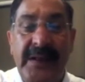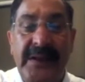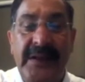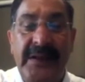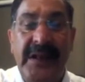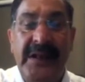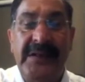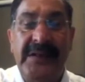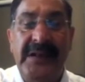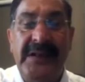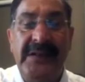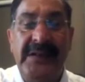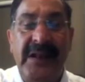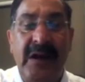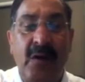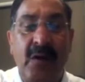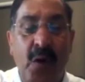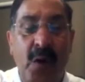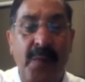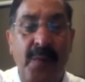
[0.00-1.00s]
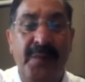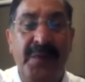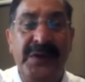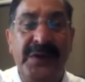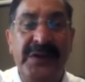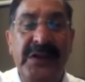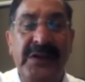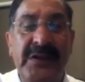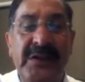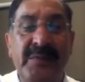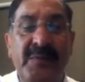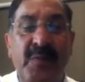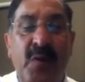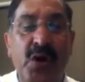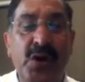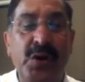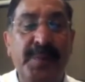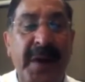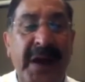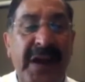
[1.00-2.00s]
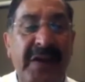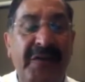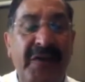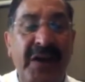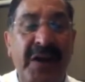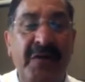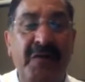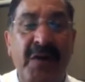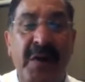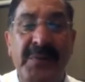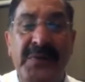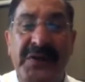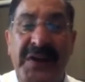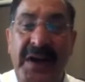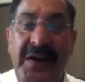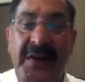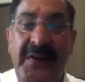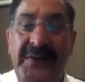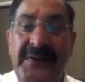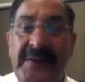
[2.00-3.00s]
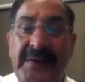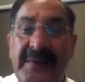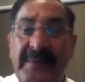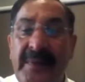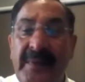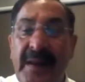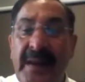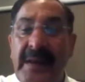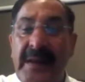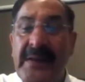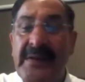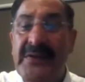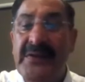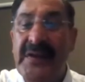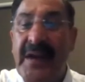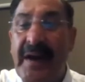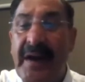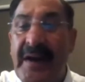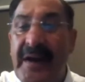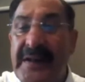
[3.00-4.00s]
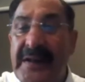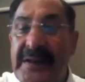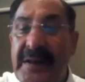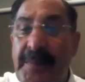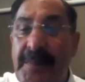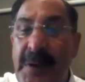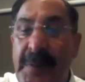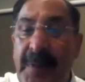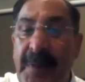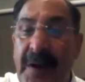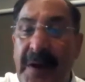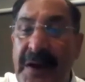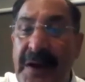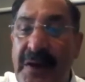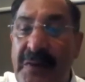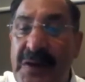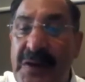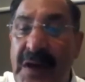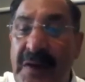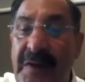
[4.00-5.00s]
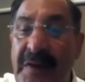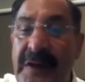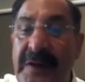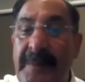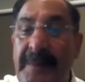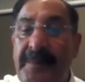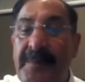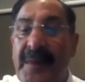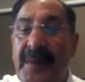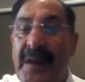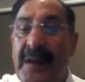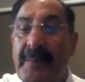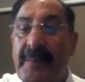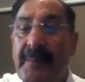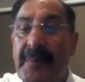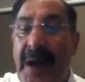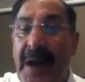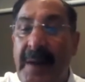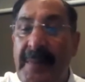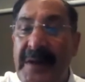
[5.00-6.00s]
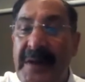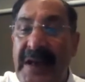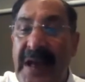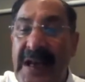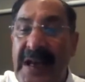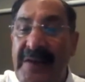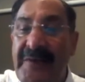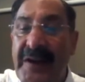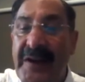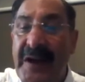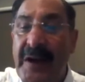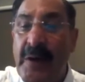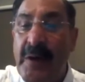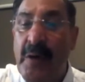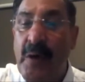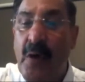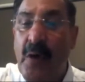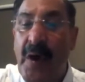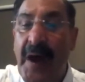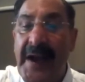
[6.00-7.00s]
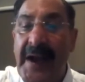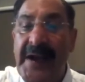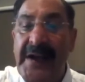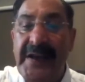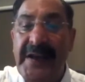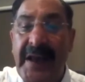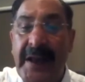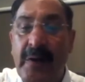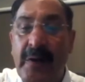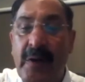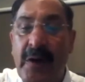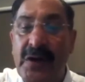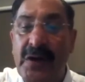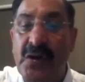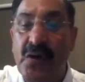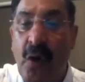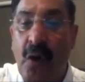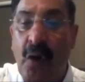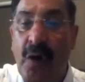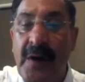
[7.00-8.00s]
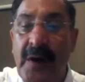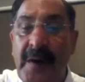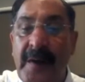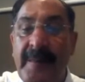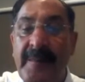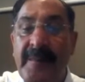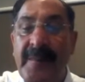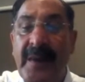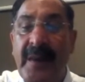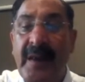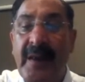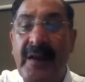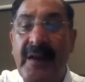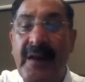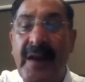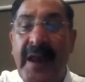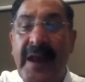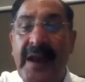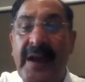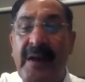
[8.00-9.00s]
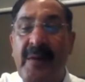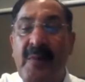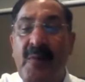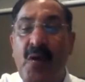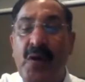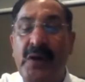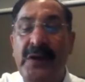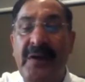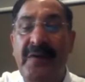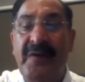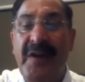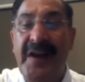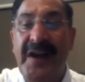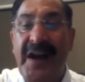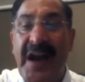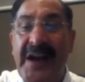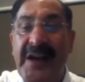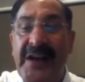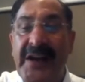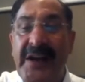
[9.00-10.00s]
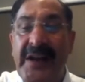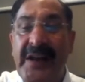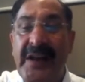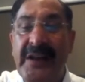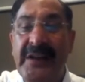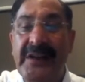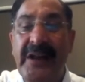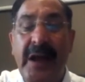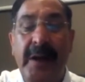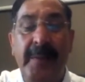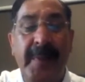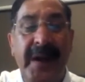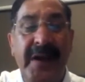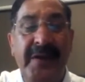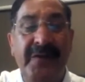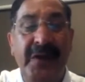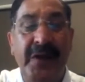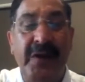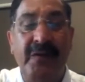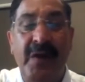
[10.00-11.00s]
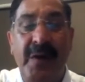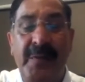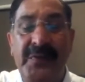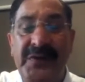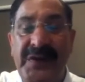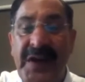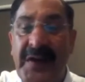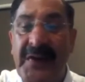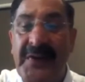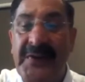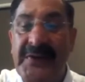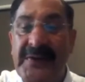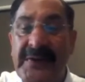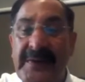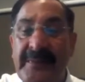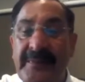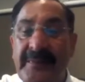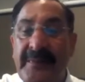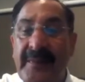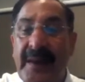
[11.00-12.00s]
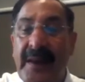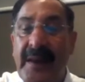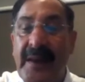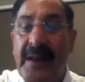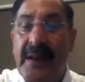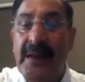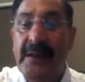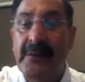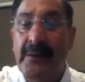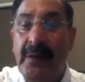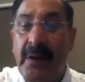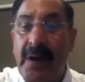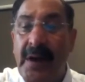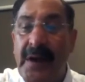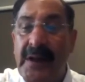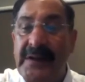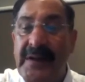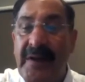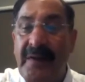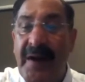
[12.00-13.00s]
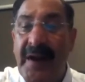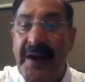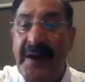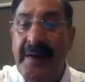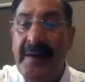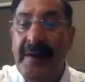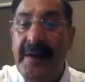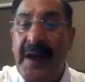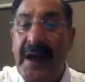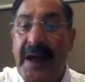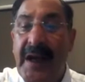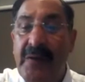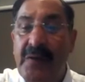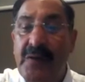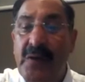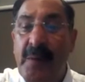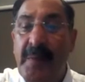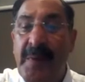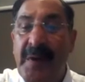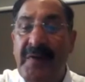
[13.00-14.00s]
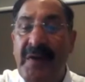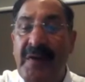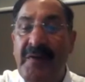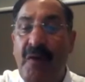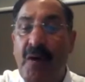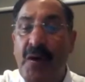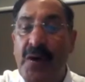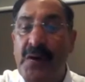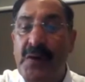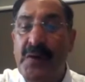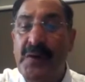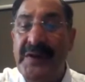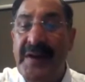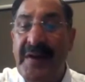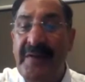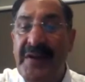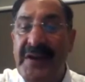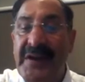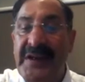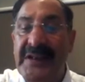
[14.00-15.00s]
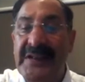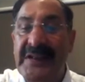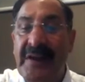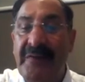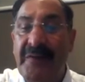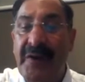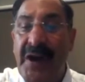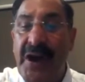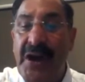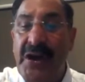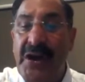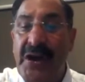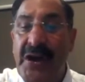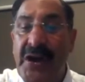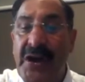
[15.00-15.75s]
This is the group which is most benefited from statins. Second is the people, individual with primary elevated low LDL cholesterol, like more than 190, they are benefited from statins. Third is the one, individual between 40 to 70 years of age